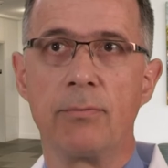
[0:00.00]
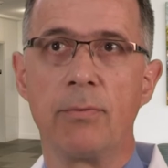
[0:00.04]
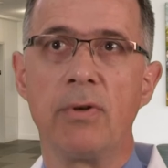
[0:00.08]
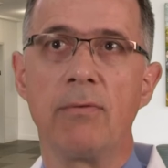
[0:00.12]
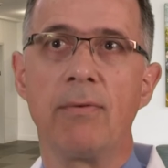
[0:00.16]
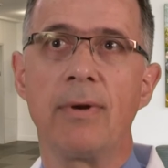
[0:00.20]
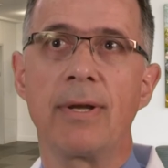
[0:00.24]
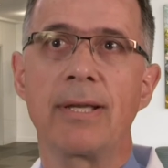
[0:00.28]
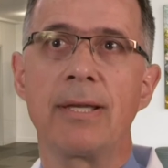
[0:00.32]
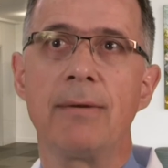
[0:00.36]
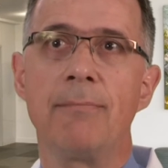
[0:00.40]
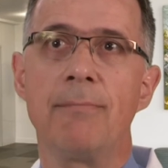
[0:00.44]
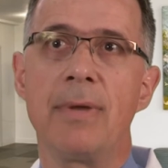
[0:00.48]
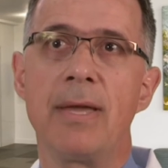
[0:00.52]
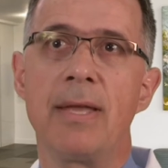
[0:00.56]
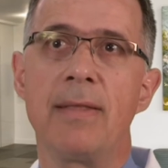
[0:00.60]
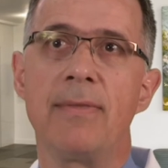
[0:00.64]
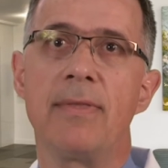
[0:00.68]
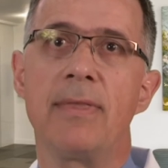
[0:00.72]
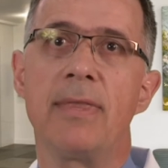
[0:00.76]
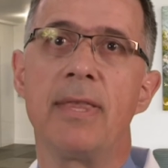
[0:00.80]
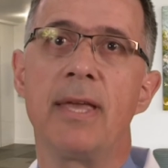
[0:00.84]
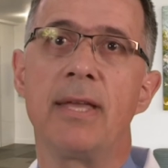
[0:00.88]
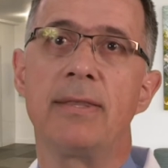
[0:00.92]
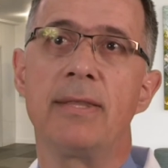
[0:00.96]
we
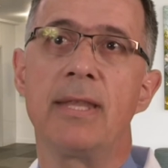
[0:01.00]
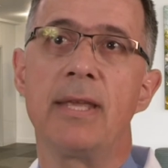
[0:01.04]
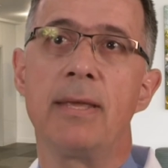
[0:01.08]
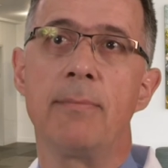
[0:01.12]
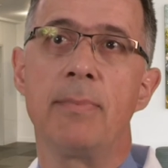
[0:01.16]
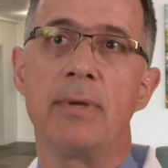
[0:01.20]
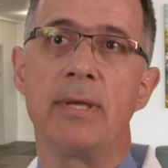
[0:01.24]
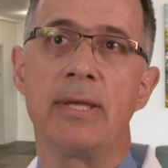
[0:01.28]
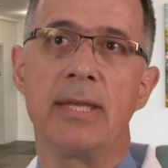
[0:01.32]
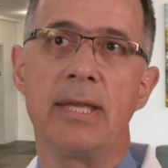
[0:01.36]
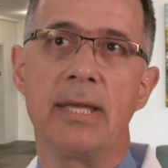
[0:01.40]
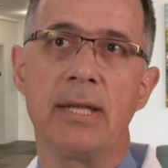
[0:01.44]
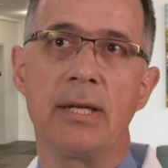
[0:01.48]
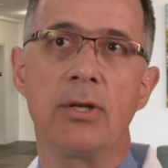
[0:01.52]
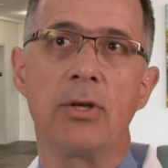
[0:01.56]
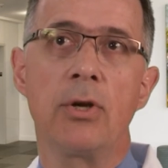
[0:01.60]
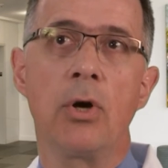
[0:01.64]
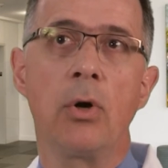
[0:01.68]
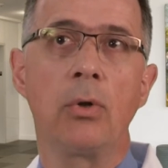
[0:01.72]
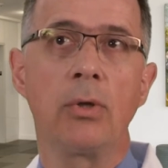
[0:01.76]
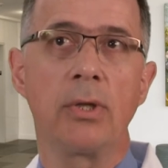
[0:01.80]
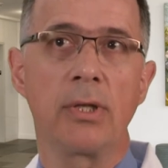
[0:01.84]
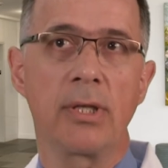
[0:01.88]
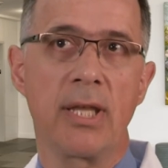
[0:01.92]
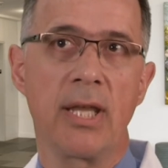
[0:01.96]
recommend that they begin
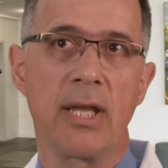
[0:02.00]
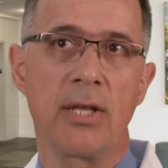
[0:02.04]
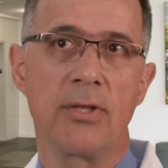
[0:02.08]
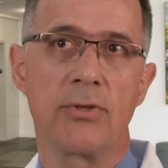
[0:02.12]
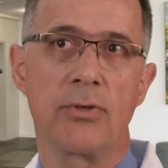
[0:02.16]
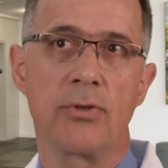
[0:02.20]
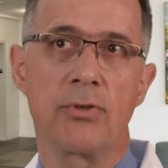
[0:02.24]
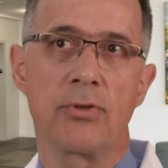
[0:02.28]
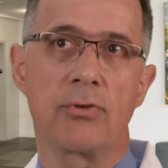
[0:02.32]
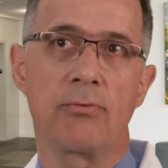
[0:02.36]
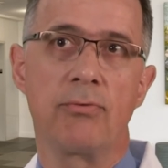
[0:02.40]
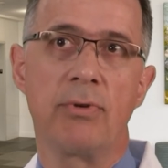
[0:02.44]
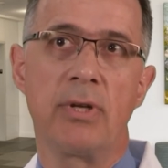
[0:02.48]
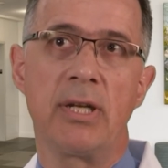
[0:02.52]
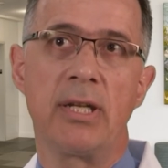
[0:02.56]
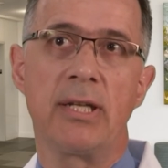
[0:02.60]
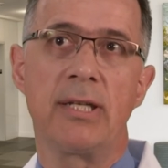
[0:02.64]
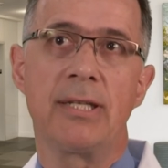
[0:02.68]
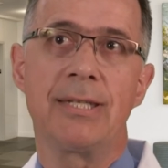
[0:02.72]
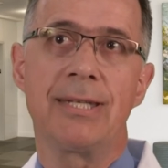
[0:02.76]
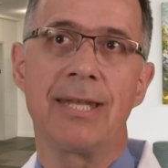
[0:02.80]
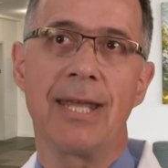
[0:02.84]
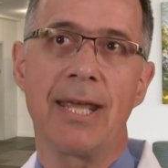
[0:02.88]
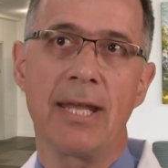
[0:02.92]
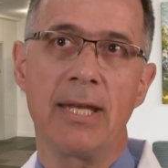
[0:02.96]
colon cancer screening
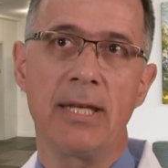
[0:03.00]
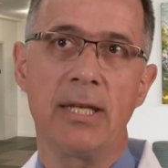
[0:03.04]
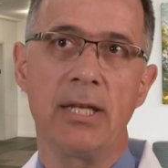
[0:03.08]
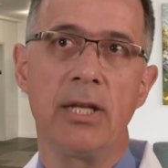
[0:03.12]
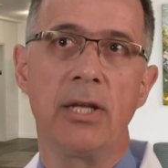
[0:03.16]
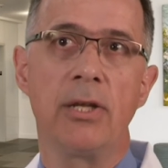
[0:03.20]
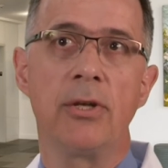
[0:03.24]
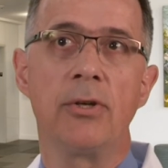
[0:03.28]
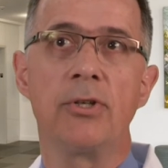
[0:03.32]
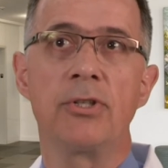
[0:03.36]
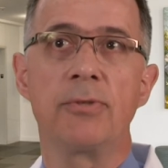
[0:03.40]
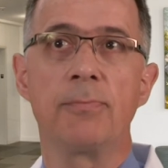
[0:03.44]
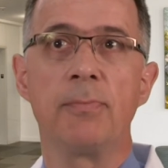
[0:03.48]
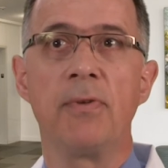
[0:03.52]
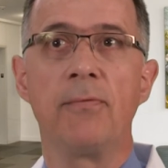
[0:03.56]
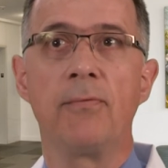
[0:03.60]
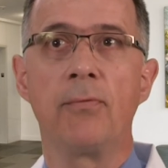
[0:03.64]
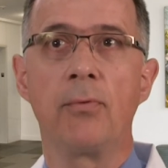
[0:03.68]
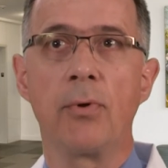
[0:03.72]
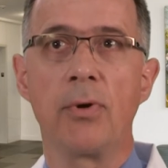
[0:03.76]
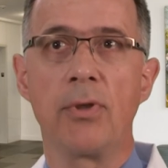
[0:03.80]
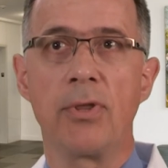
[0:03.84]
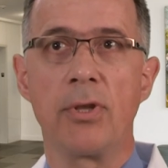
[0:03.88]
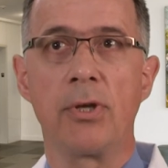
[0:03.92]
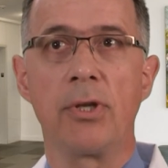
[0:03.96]
10 years
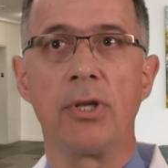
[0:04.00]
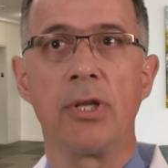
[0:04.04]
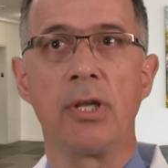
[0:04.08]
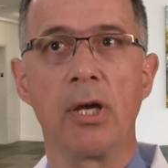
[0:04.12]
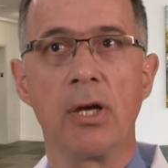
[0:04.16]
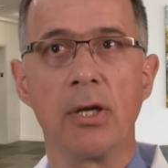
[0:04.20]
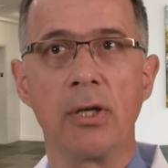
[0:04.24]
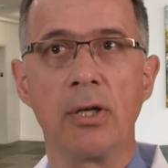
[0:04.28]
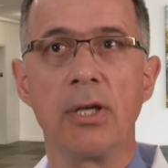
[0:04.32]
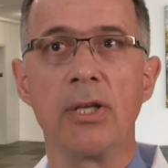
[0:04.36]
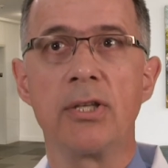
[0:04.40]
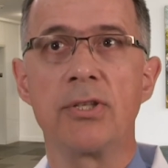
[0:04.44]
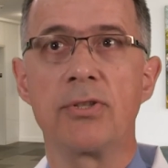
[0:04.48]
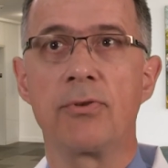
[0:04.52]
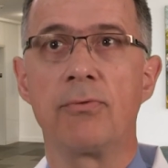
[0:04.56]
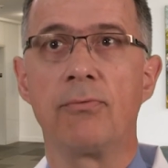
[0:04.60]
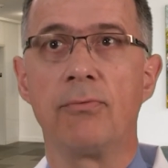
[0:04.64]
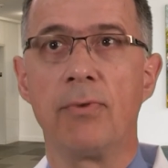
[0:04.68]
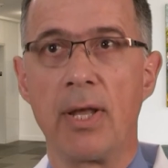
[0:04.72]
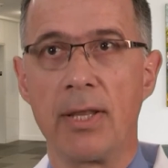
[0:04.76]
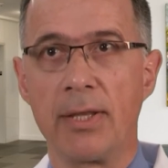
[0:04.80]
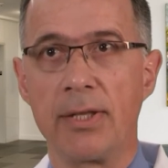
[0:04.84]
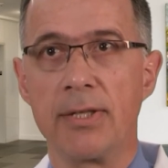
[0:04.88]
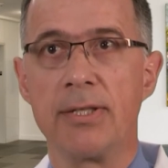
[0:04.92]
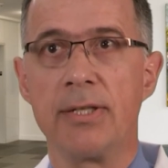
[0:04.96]
before their youngest
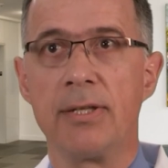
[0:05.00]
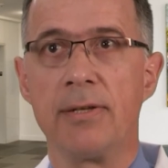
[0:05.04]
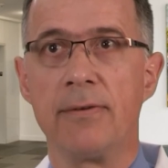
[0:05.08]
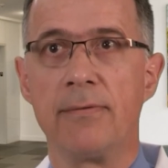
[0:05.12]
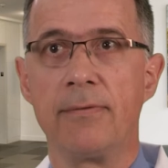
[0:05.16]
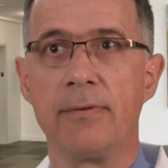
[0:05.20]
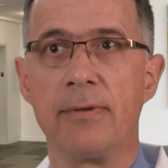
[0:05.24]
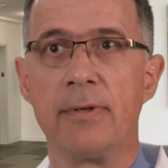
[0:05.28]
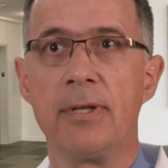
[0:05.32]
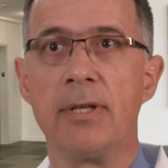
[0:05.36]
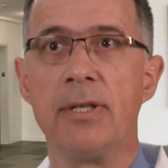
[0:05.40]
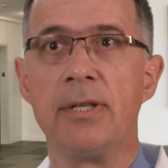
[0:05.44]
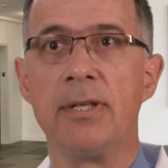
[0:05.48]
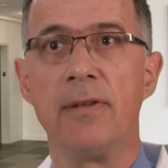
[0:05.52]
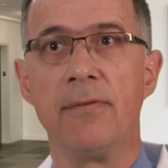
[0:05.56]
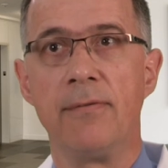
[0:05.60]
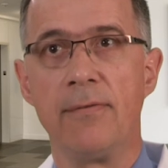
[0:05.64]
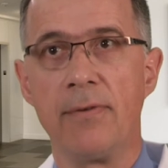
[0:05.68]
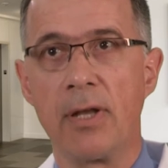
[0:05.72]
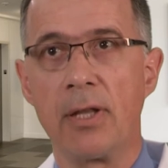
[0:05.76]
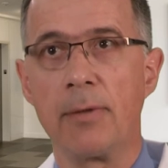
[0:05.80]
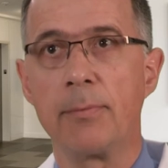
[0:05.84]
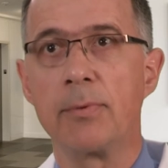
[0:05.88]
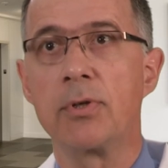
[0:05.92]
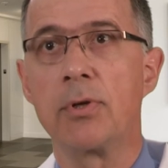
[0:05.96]
relative
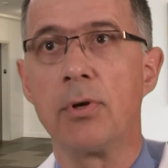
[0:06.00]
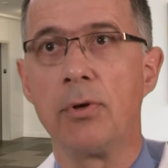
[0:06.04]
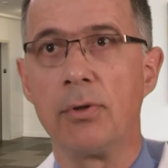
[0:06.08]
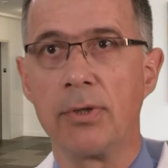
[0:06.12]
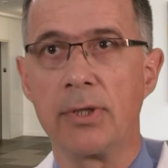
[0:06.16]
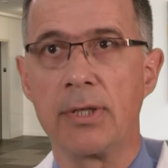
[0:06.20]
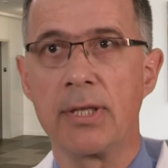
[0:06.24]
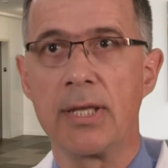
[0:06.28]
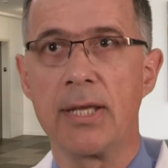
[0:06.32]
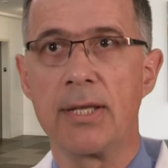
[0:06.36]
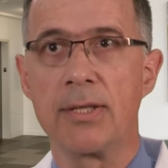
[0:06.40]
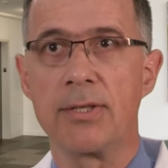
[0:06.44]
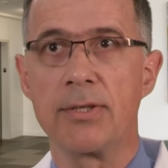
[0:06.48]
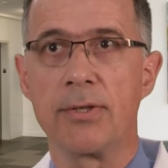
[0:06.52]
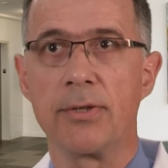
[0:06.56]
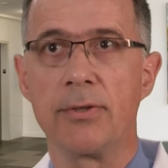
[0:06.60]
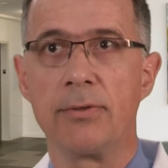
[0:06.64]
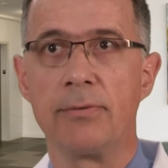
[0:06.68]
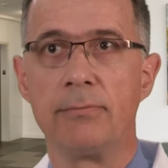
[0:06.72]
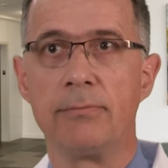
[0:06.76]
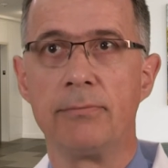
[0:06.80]
developed colon cancer.